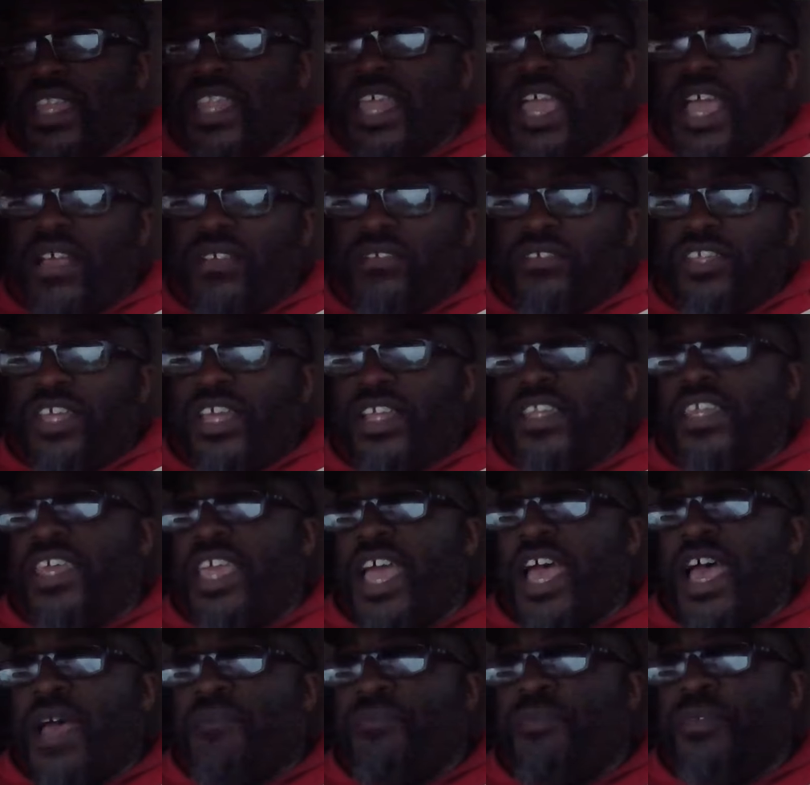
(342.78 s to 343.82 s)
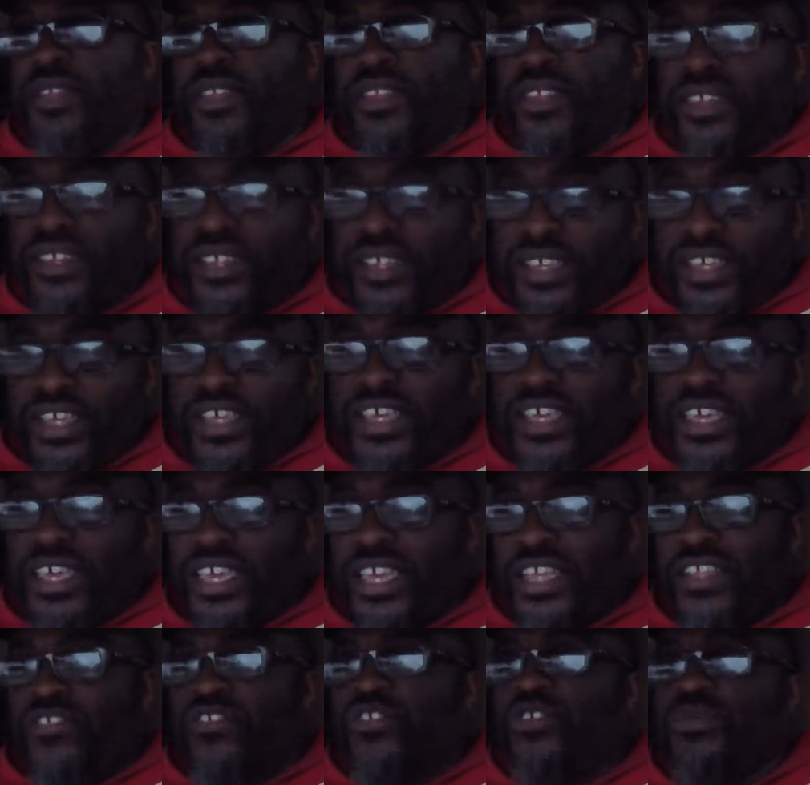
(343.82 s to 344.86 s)
allows that to happen
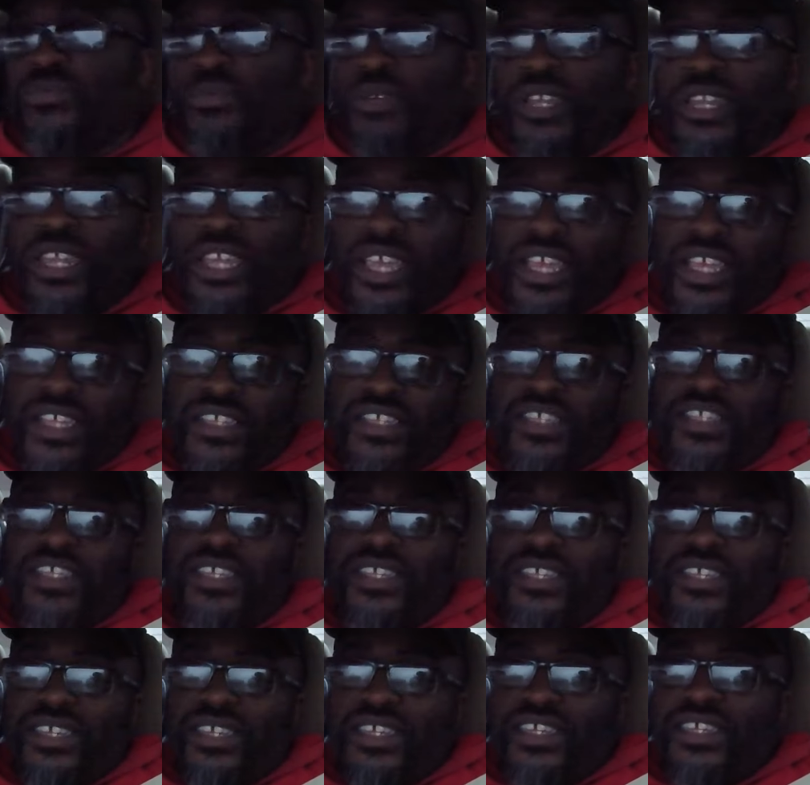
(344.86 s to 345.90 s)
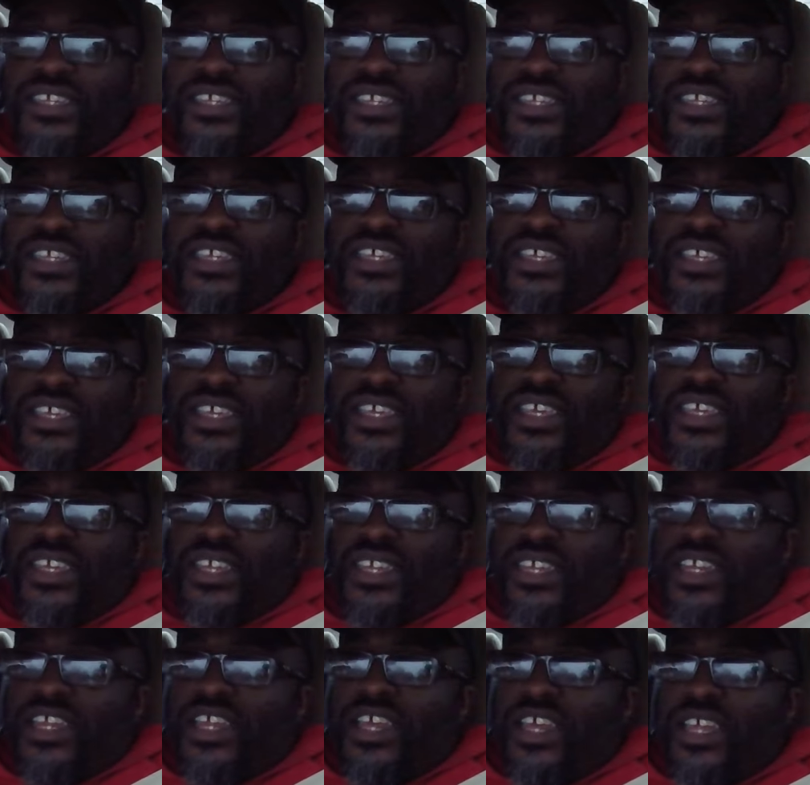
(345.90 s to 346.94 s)
in too many instances.
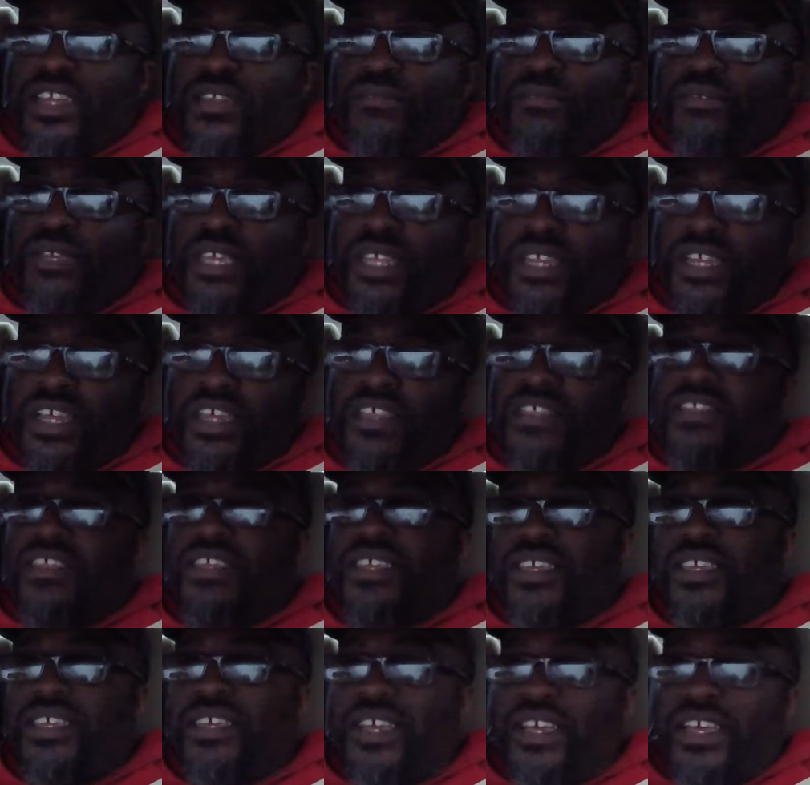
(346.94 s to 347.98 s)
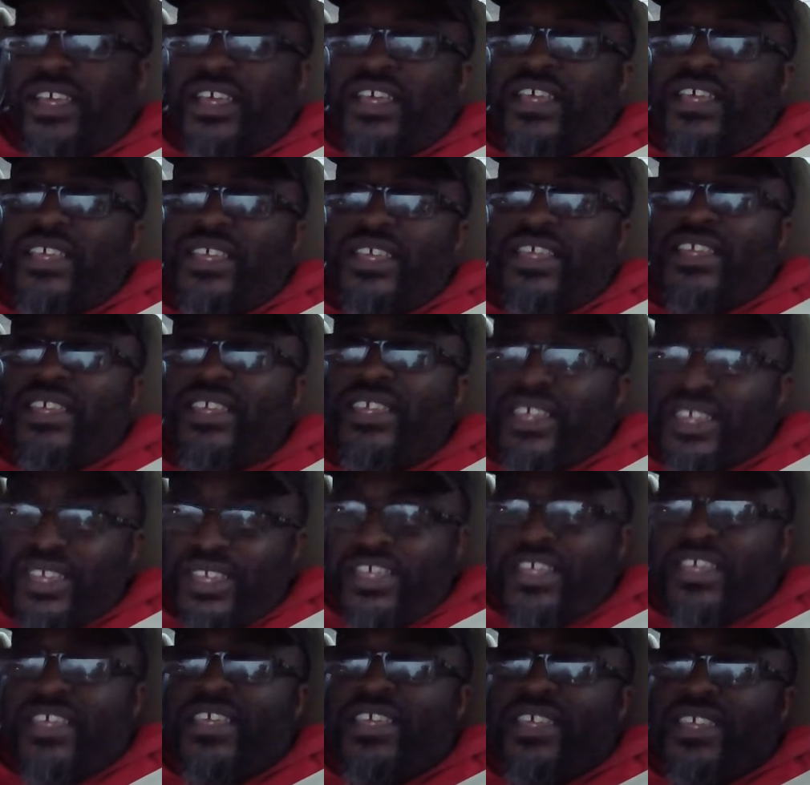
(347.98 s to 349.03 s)
You know what I mean? I think uh,
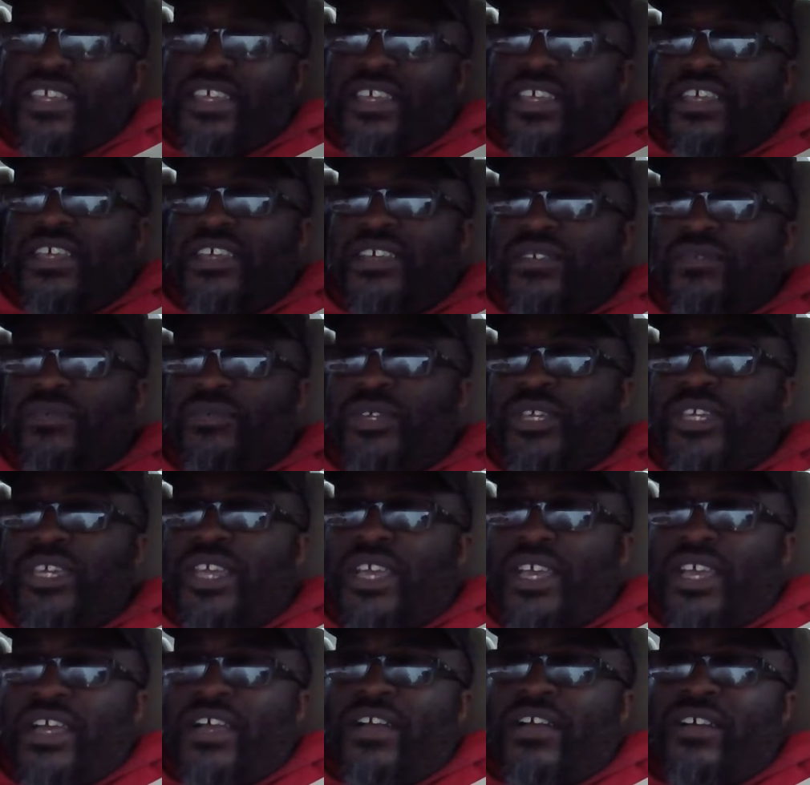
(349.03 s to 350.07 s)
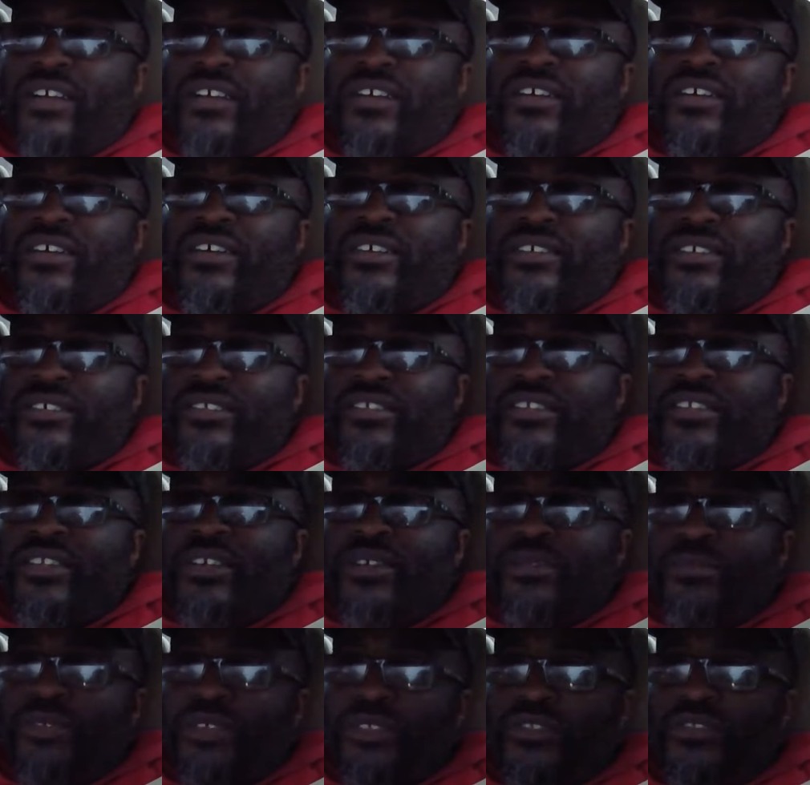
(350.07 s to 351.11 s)
we uh, are, are, you know,
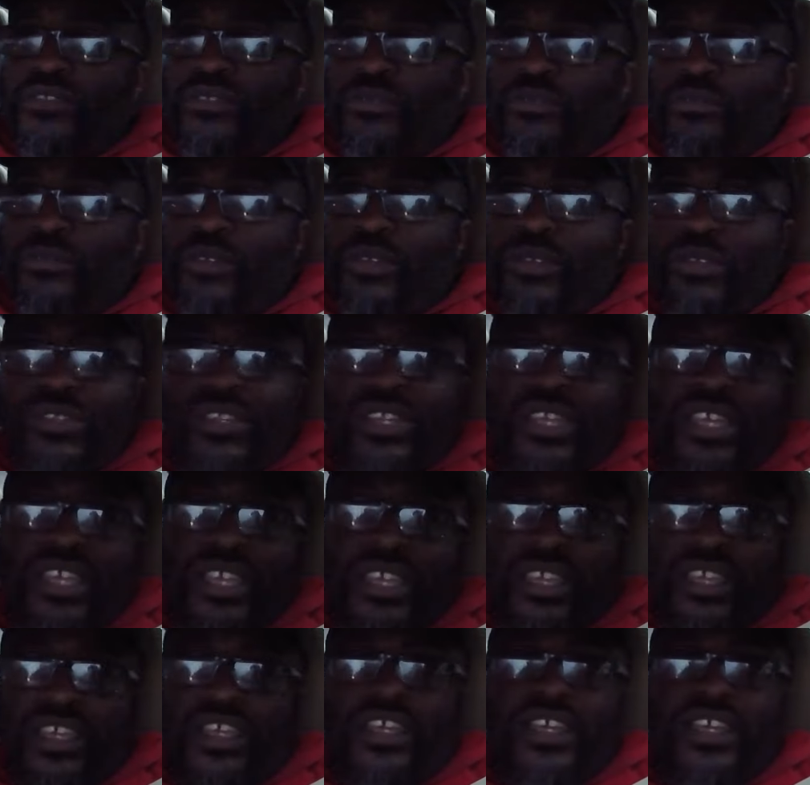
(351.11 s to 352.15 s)
I mean, through music